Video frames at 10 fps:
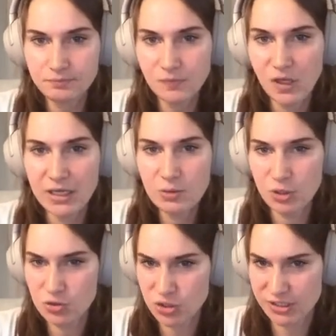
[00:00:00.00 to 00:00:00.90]
anyone
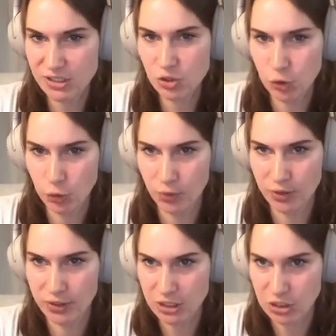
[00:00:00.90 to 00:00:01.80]
who doesn't know what
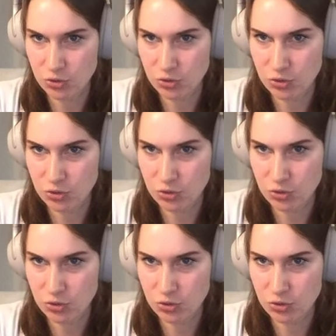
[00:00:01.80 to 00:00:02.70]

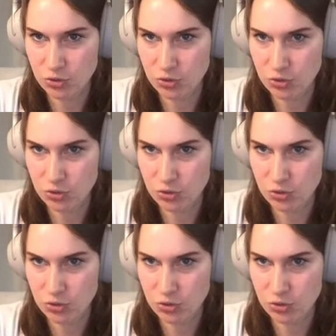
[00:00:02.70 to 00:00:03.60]
is,
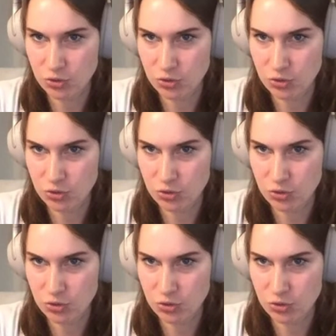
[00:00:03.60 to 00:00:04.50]

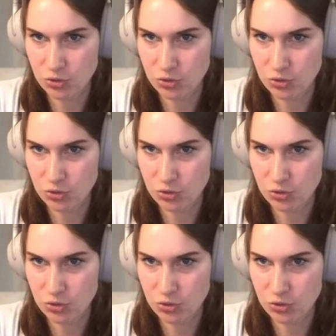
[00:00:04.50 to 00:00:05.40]
basically the
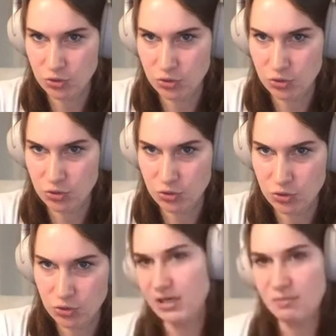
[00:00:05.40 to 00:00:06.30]
state-of-the-art model for
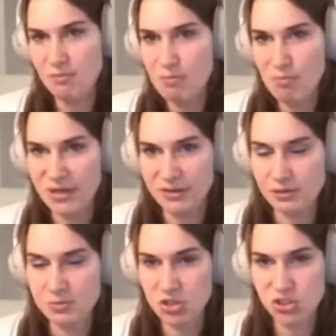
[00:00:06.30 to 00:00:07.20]
any medical
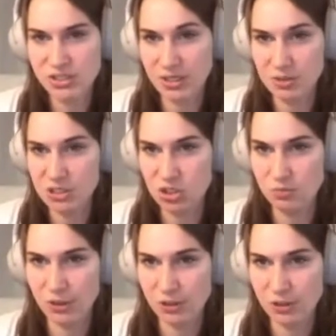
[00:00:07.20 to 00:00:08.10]
image segmentation
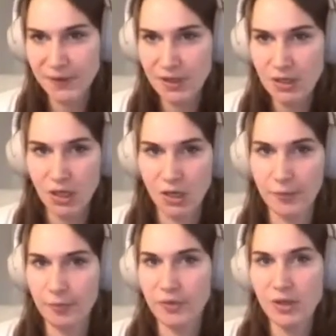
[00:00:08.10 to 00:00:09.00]
model,
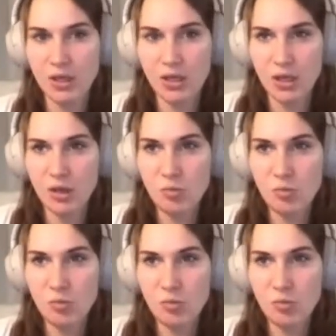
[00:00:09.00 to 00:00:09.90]

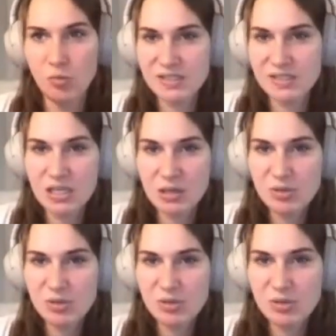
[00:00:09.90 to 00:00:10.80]
because it can be
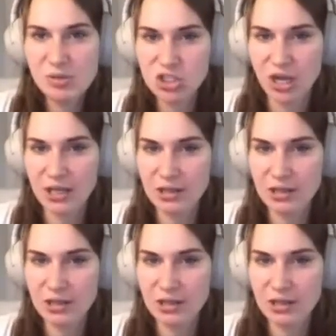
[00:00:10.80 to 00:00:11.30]
pretty shallow,